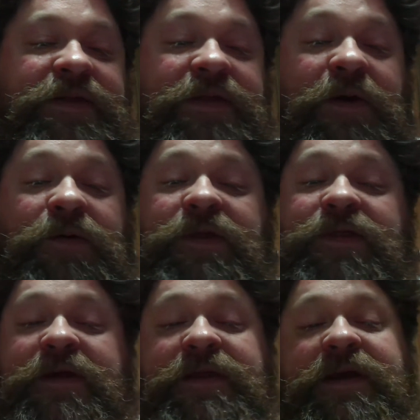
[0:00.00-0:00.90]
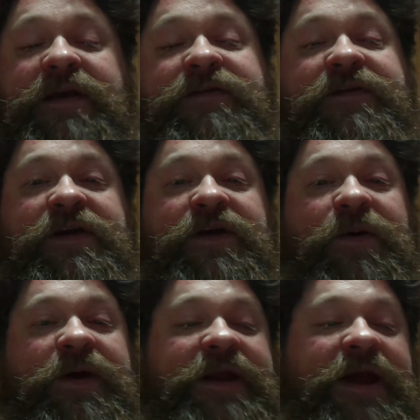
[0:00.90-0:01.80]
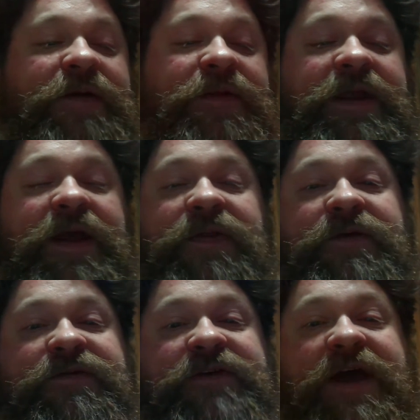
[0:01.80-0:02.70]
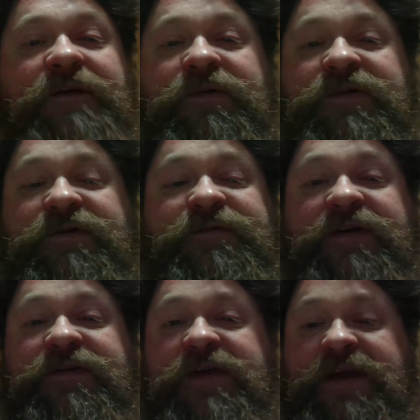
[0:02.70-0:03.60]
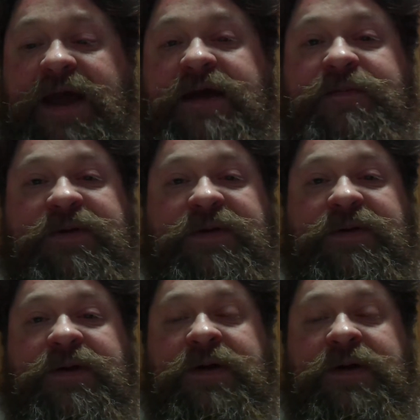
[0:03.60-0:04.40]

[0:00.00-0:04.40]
The only thing they could see going down the other side was a fuzzy caterpillar.